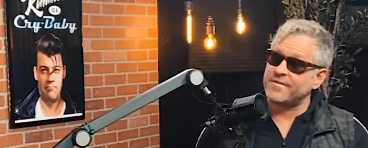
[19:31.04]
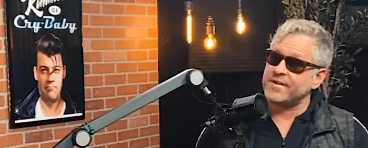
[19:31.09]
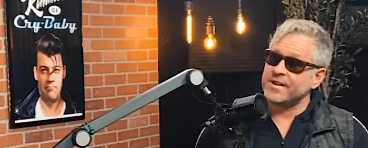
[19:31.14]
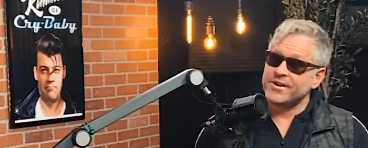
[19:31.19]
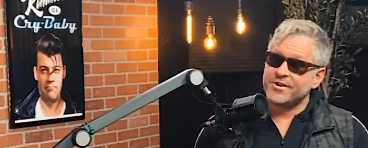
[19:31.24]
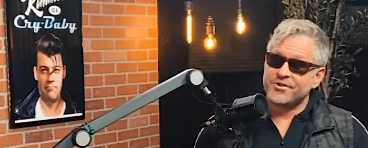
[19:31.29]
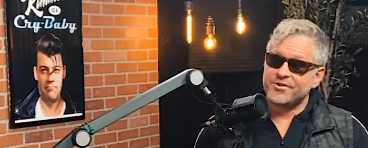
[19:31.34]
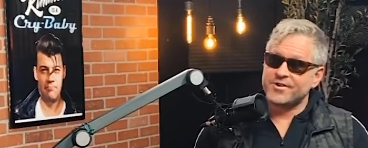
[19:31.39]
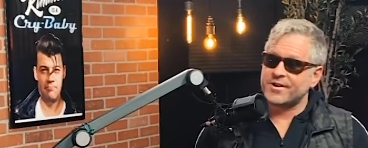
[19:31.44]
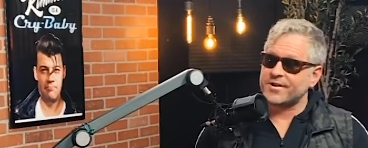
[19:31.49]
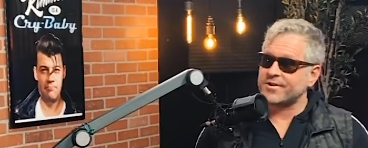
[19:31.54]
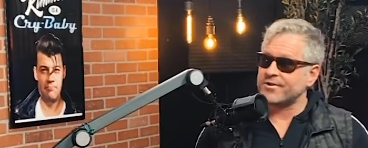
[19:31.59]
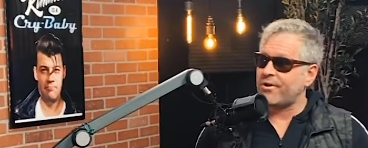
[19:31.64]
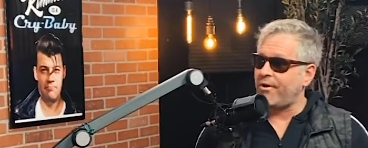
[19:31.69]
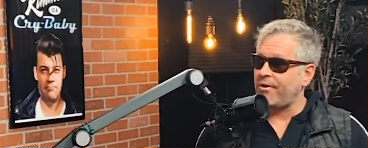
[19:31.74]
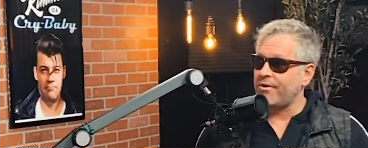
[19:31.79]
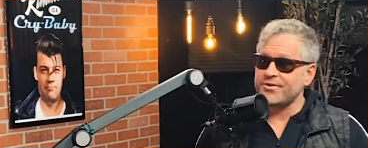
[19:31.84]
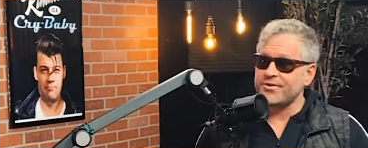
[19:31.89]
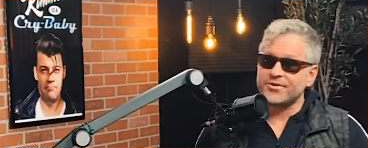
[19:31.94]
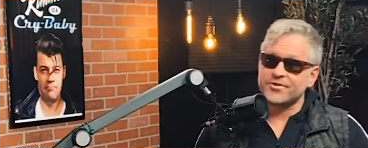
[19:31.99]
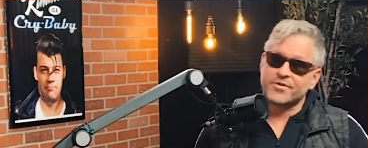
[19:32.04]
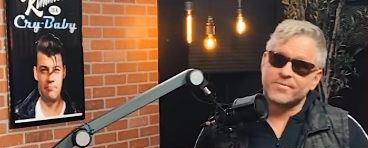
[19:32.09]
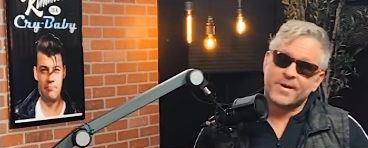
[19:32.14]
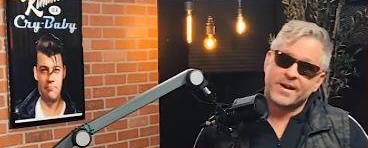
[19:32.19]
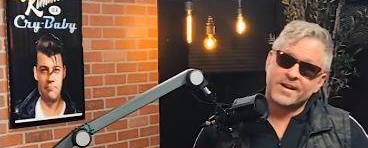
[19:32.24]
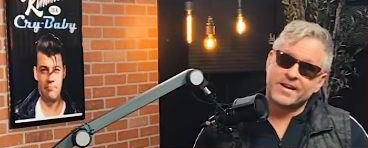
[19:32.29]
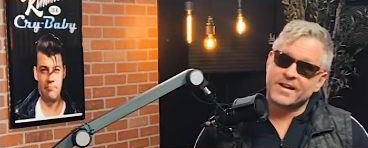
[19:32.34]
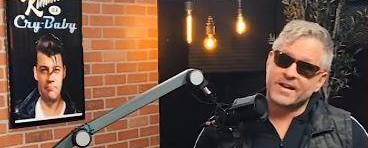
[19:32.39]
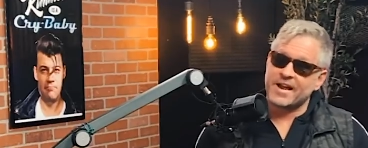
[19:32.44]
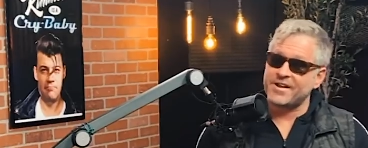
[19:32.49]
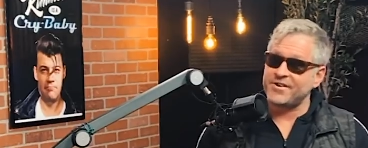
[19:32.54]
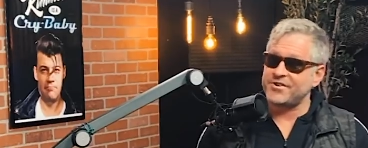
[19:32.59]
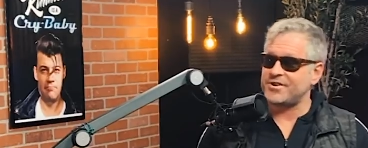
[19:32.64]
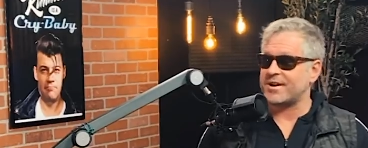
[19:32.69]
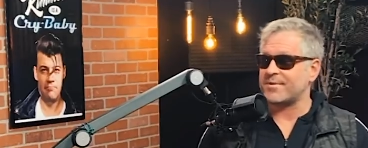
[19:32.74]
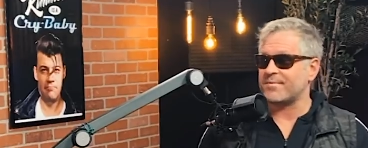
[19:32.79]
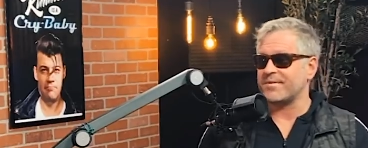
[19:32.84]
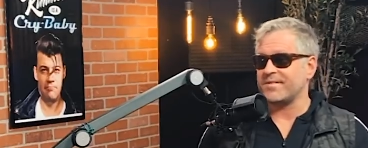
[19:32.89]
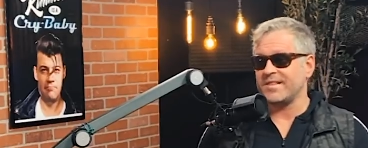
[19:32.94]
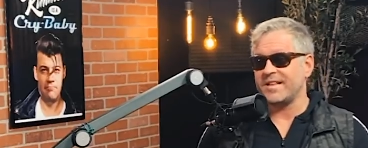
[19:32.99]
Speaker 1: of shared culture, by any kind of
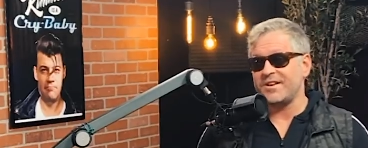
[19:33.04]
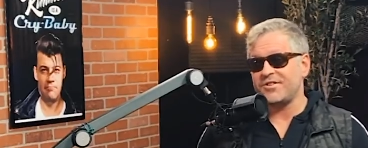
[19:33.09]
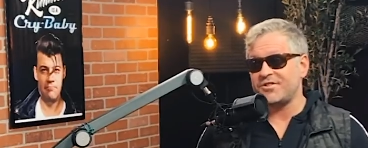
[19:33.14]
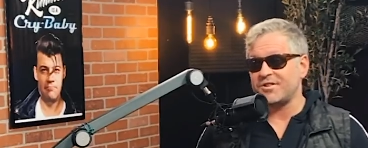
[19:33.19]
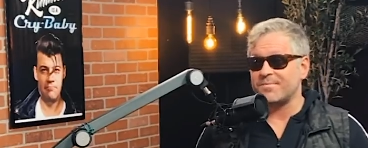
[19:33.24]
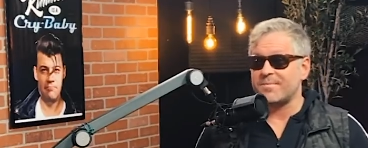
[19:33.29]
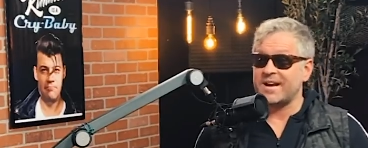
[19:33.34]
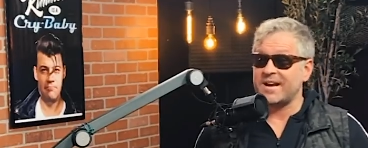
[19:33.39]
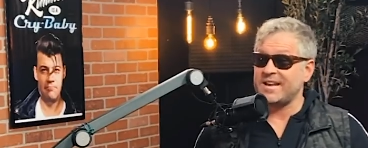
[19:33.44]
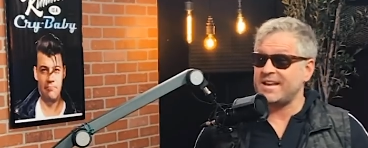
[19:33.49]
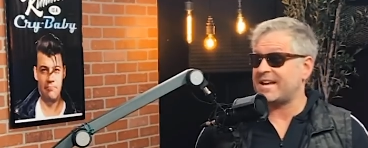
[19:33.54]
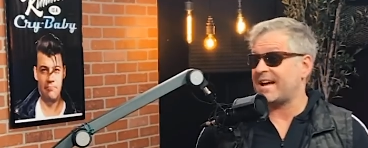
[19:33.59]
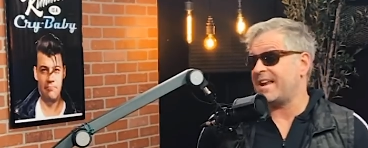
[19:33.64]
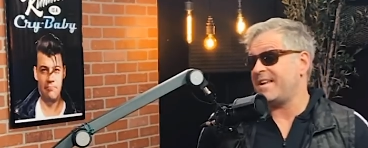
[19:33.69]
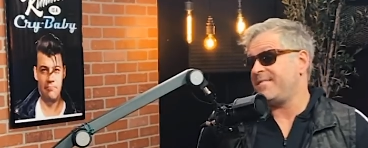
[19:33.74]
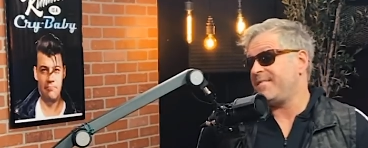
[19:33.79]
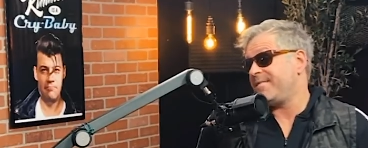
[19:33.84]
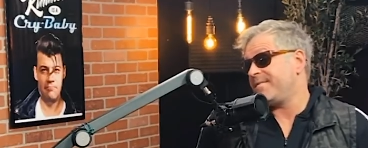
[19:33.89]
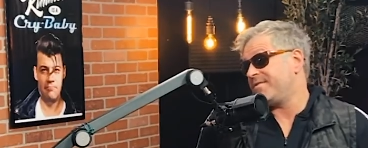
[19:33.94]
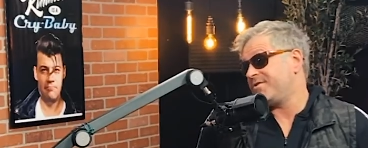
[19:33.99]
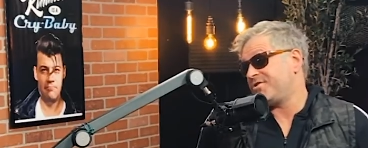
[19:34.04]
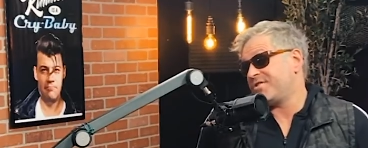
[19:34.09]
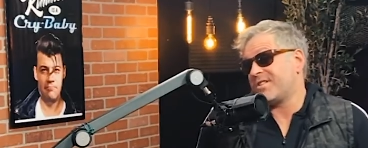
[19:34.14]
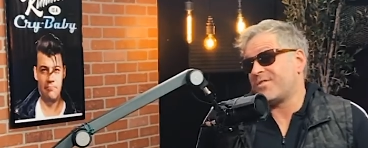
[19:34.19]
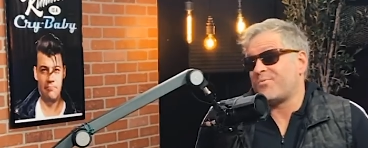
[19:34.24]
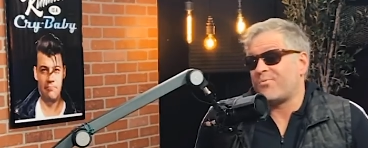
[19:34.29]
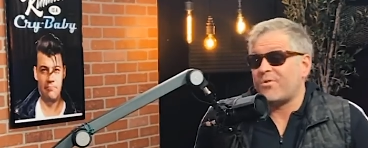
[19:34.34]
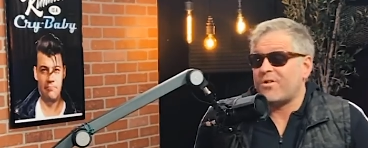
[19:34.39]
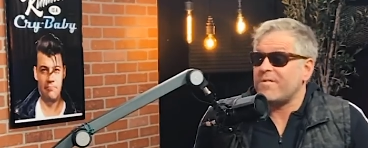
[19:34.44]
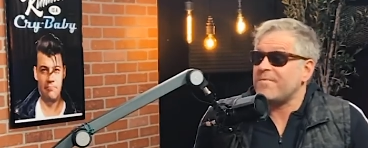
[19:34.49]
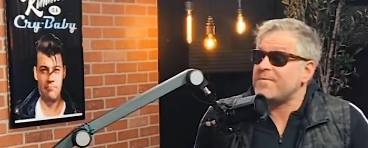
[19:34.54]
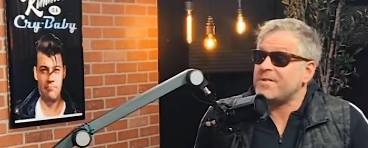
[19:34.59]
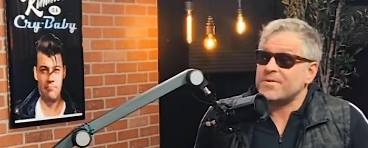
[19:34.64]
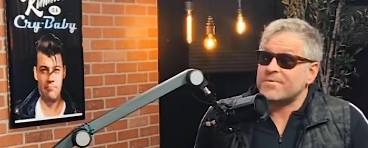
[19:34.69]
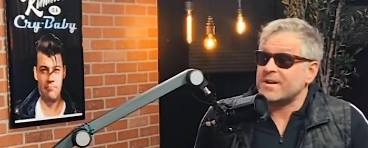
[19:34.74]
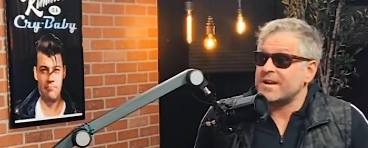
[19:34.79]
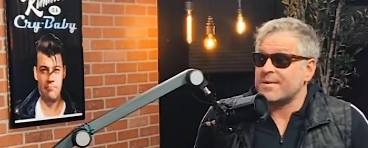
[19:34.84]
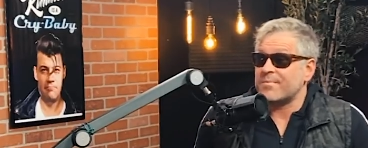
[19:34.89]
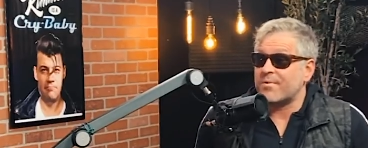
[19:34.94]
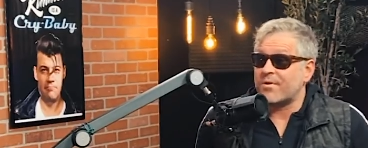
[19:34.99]
shared religion, by any kind of even shared
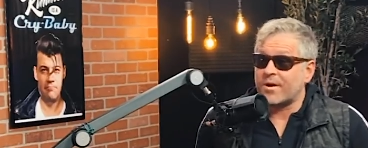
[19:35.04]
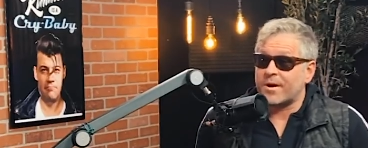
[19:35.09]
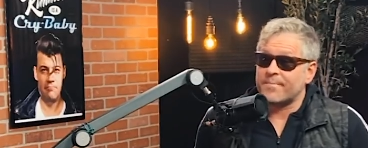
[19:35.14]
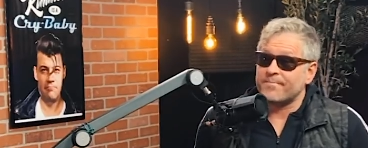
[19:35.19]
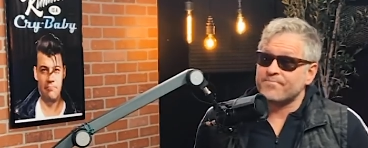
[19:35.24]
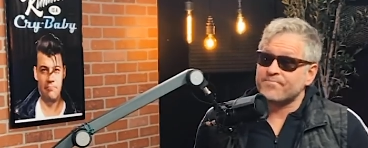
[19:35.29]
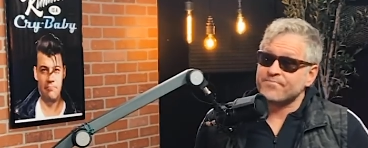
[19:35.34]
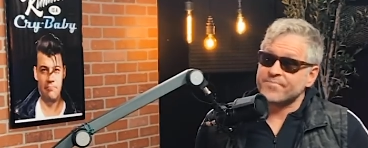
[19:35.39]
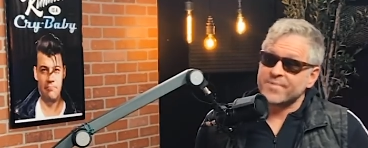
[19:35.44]
worldview anymore.